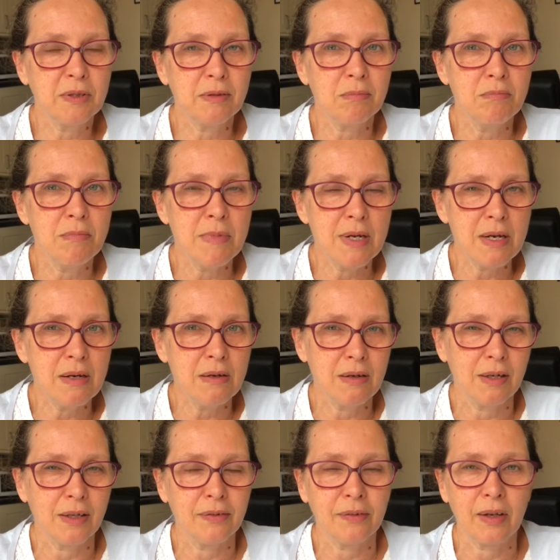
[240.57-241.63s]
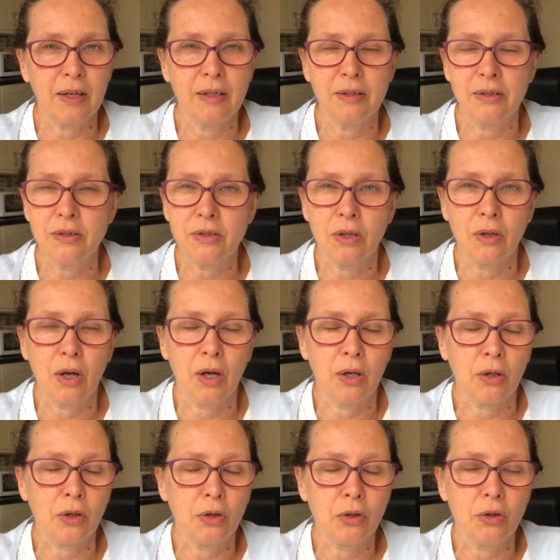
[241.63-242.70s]
meanness into a
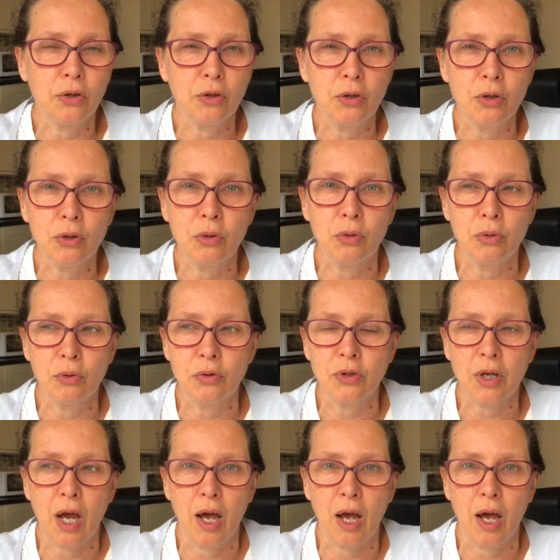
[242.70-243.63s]
huge